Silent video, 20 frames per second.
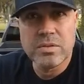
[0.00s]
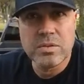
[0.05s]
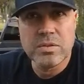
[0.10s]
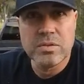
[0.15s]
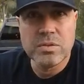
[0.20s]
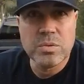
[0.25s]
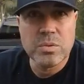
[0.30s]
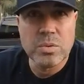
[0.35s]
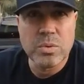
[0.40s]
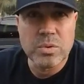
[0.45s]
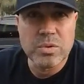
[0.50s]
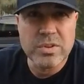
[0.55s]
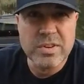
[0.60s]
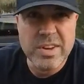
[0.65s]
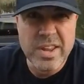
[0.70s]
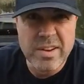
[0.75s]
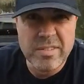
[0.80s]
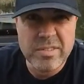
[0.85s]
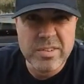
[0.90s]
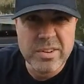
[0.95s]
you will
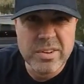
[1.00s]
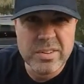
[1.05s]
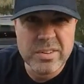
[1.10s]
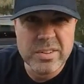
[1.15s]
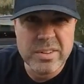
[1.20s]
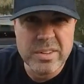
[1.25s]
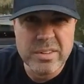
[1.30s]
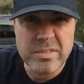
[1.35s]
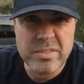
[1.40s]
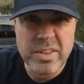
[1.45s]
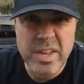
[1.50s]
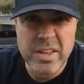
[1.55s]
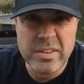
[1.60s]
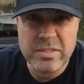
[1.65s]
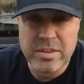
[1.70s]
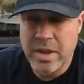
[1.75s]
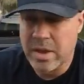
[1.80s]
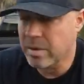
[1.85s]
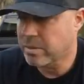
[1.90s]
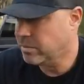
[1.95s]
never live that
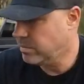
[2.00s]
down.